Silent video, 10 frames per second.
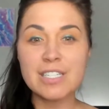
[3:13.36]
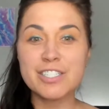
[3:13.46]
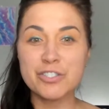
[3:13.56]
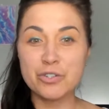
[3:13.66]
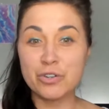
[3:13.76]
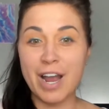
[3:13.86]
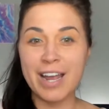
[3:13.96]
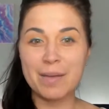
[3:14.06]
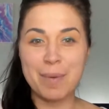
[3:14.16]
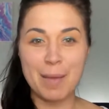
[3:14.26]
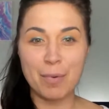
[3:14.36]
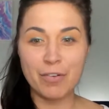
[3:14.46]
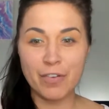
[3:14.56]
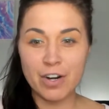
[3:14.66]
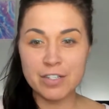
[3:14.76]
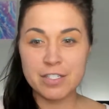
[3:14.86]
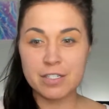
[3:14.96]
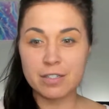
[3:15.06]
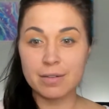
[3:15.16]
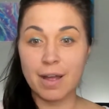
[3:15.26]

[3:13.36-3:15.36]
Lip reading: Did you try on paper first?